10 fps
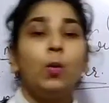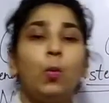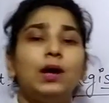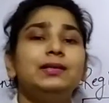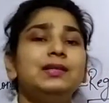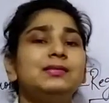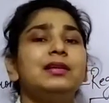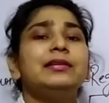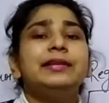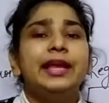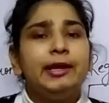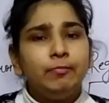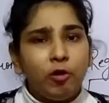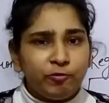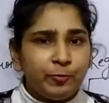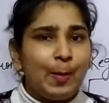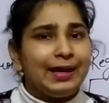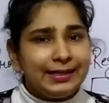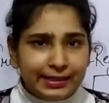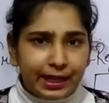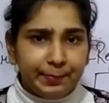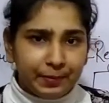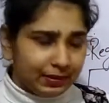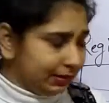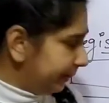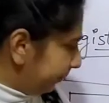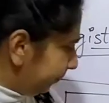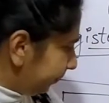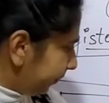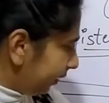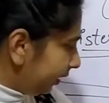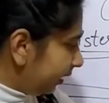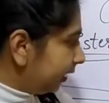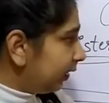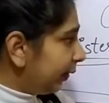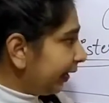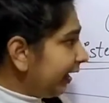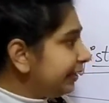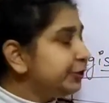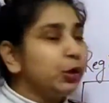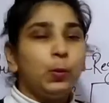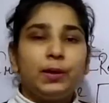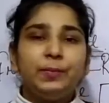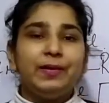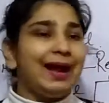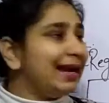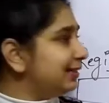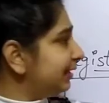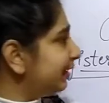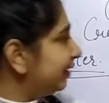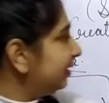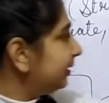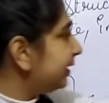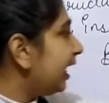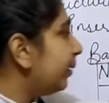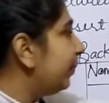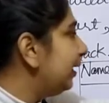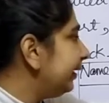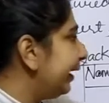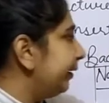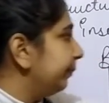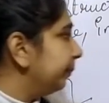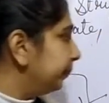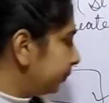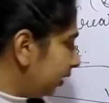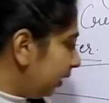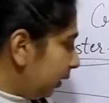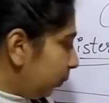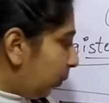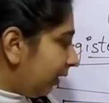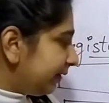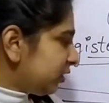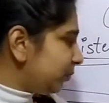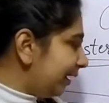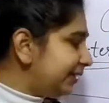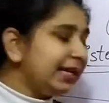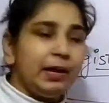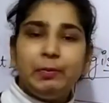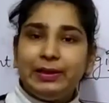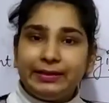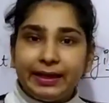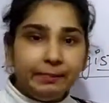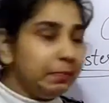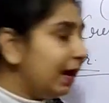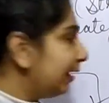What is the name of my table? Okay, you would be writing here table name. What is my table name?